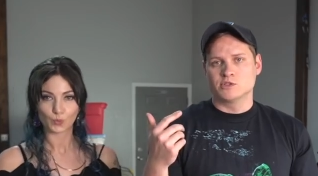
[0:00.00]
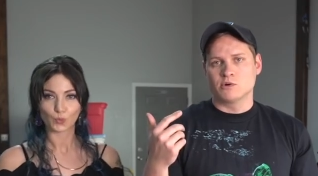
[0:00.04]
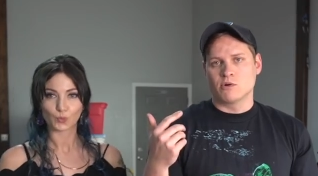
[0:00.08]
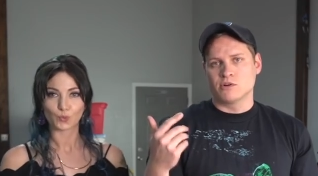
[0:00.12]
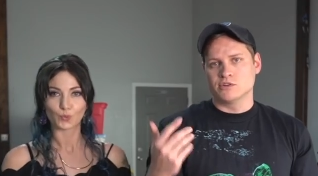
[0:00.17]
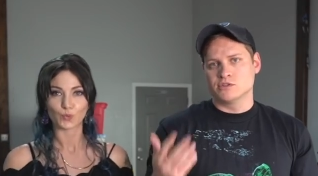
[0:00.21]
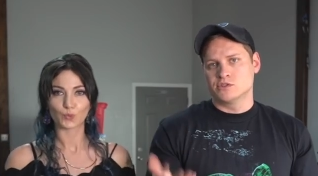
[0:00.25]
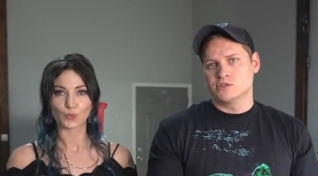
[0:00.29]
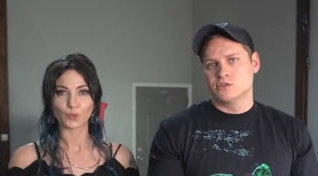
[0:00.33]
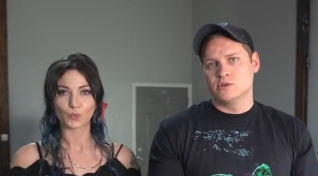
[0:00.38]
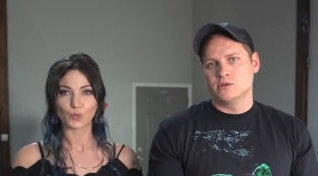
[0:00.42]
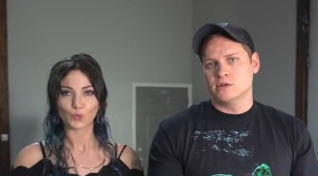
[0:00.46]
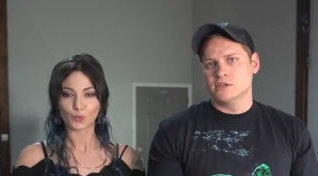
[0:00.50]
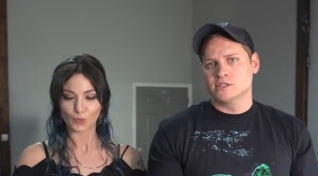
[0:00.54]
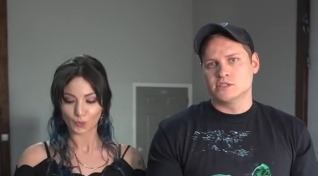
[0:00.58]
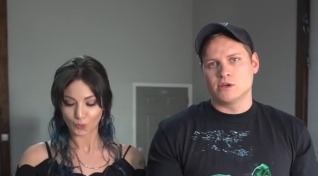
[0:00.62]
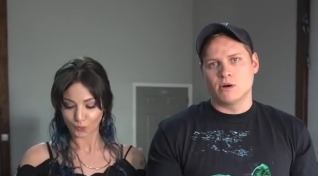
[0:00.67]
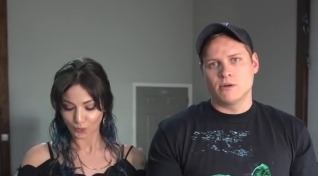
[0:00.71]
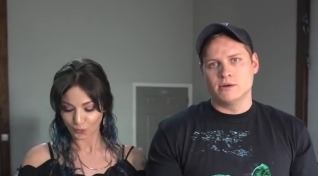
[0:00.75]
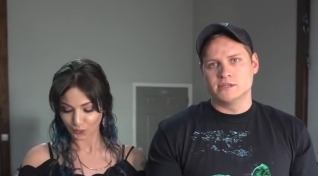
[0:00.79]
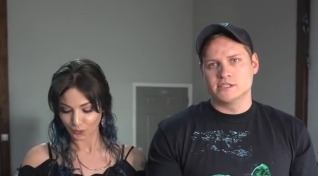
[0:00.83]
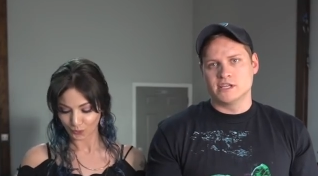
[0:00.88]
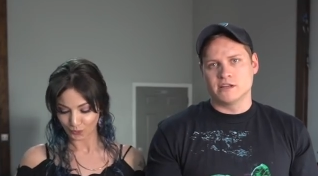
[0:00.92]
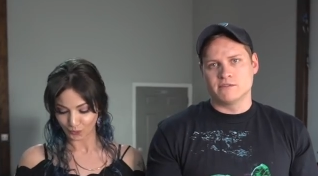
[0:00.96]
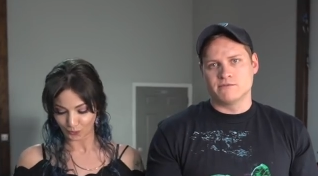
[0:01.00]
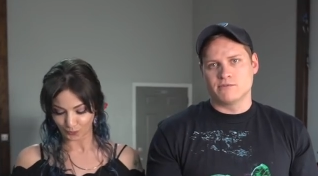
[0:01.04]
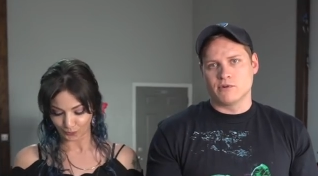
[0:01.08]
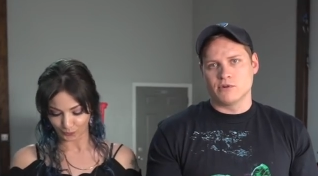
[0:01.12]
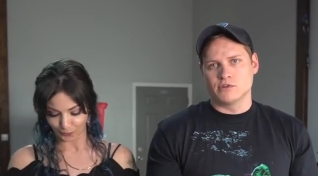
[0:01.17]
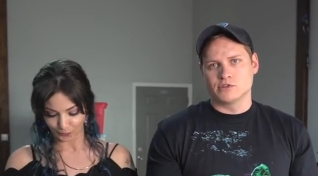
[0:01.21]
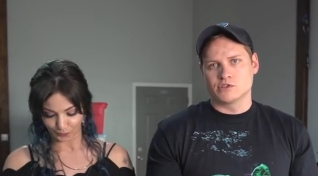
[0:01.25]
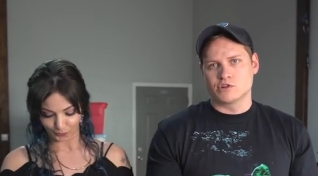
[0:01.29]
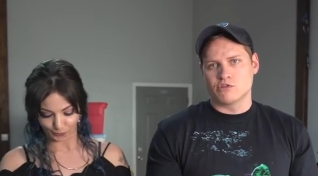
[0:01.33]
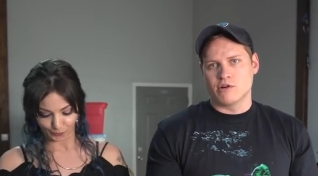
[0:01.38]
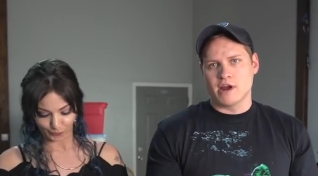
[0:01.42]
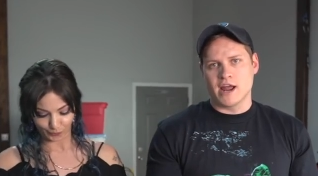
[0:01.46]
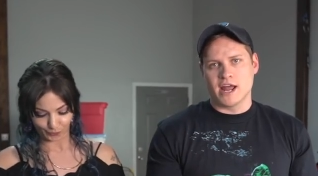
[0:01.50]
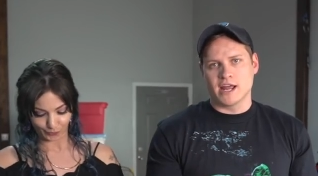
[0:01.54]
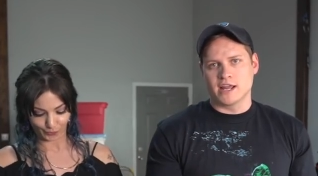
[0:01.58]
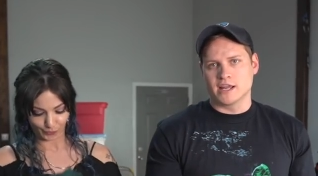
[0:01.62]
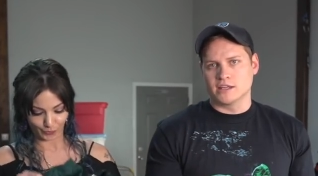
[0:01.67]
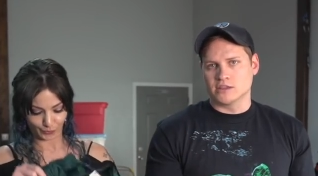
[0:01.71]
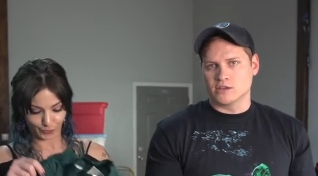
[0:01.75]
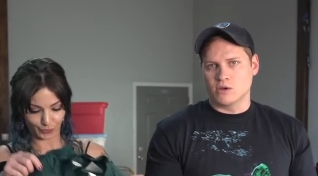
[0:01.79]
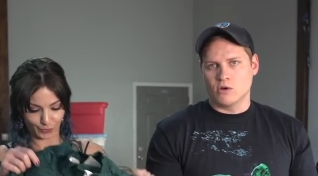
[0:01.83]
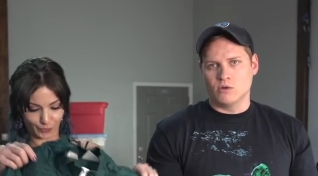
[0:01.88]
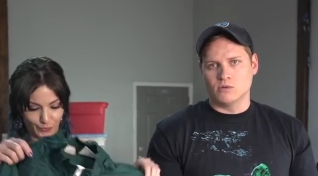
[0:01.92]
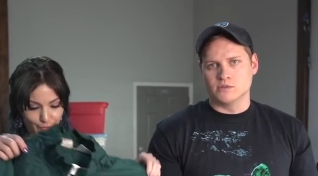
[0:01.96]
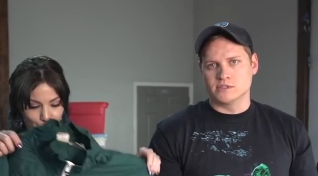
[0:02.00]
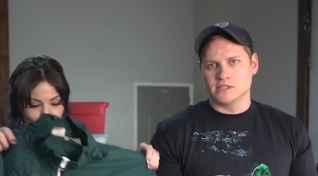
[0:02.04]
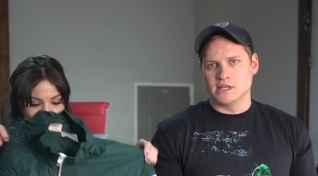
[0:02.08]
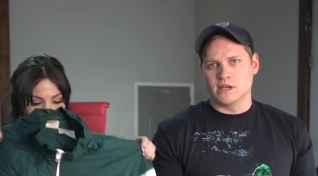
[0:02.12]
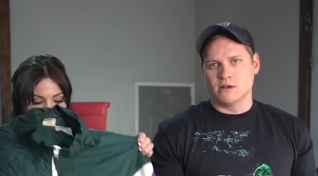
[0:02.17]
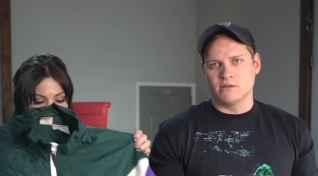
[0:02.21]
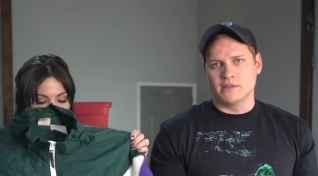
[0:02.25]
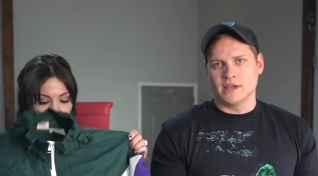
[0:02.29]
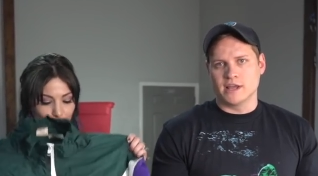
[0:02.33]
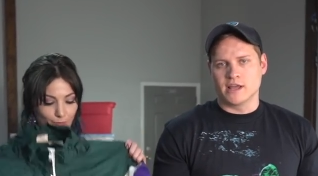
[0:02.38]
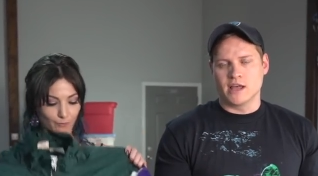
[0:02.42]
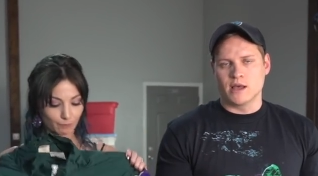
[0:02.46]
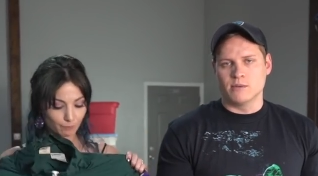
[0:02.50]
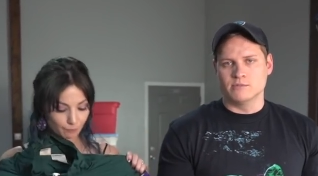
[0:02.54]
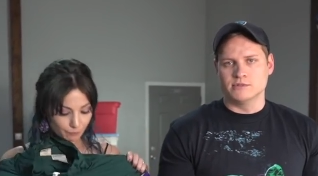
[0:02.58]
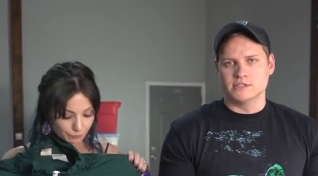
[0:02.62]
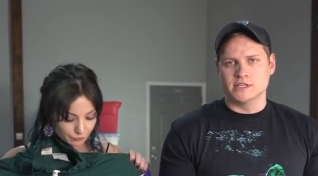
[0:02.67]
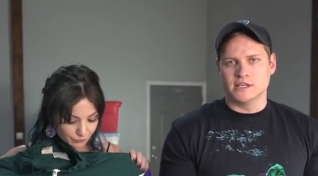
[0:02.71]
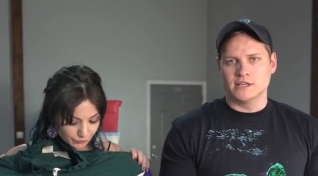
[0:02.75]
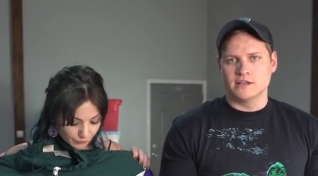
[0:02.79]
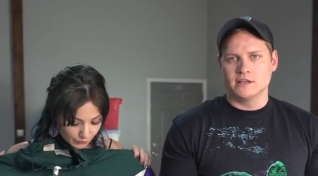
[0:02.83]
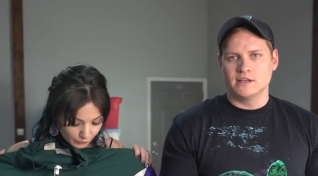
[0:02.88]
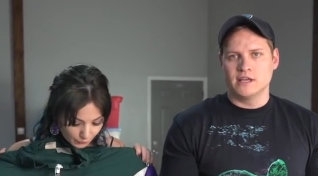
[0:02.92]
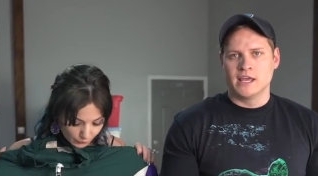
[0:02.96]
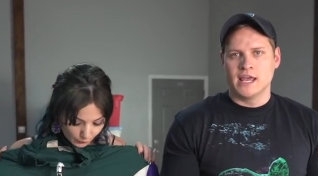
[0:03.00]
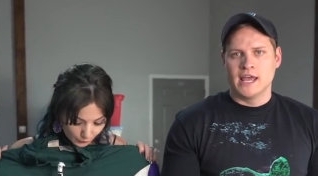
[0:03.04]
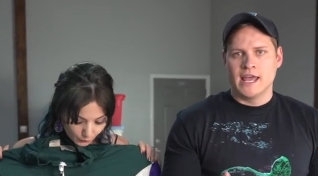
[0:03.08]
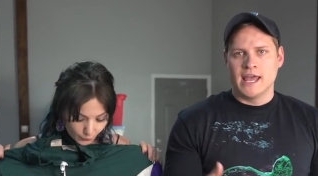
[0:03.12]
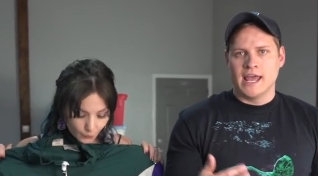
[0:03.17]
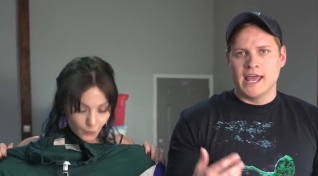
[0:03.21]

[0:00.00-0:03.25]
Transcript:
Speaker 1: so our students always get first crack at the wholesale that comes in.